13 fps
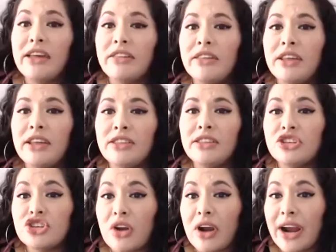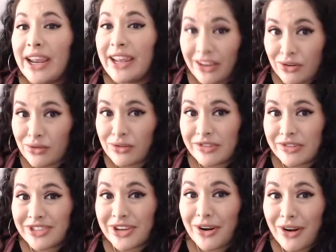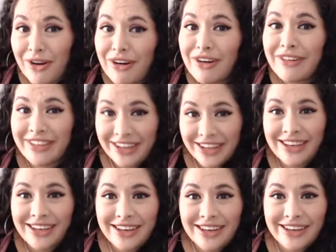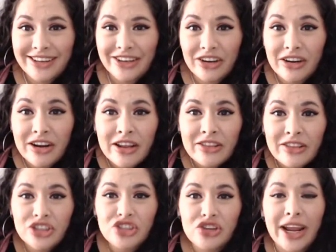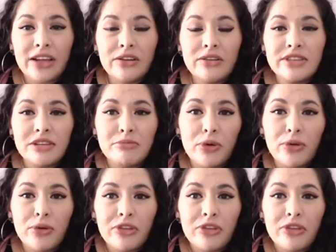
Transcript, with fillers: think the triangles are the key here. The triangles in both the